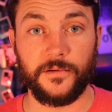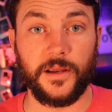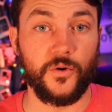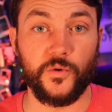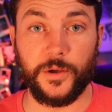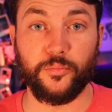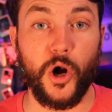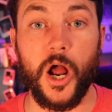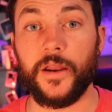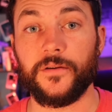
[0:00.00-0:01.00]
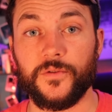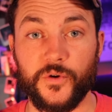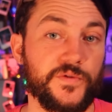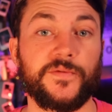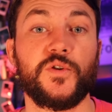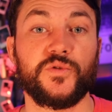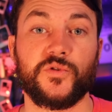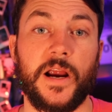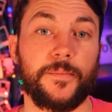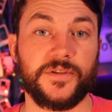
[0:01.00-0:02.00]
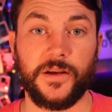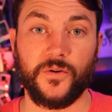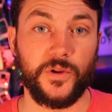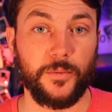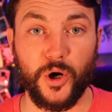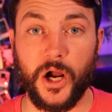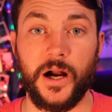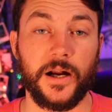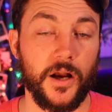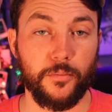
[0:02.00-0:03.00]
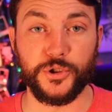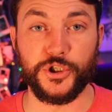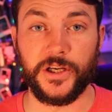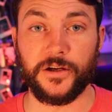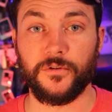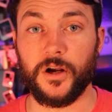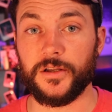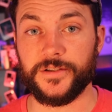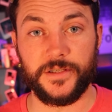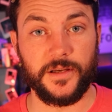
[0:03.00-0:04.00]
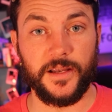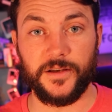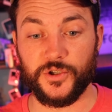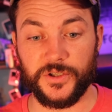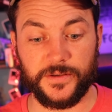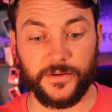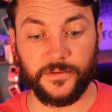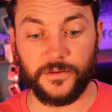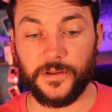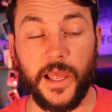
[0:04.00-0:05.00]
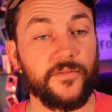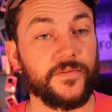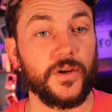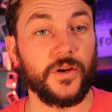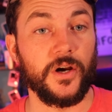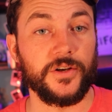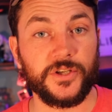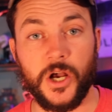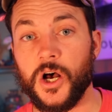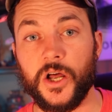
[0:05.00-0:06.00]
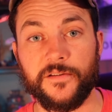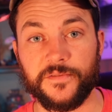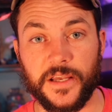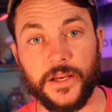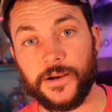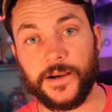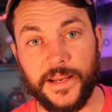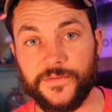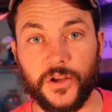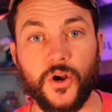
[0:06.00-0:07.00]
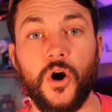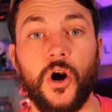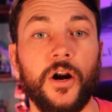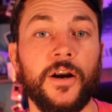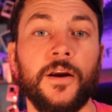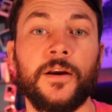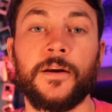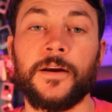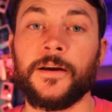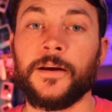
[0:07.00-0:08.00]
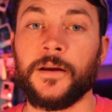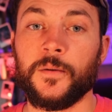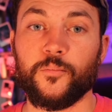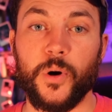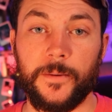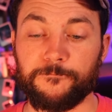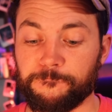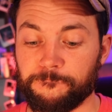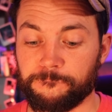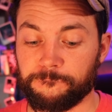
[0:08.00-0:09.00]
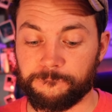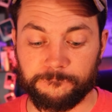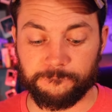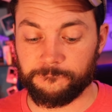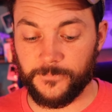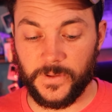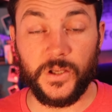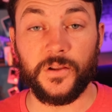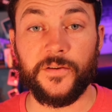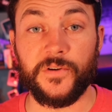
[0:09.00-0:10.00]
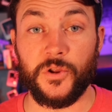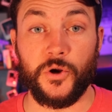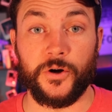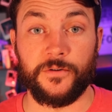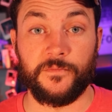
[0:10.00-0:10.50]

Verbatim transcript: and only brought those few traps and only brought a couple jigging rods and just left a ton of gear in the car. But you live and learn,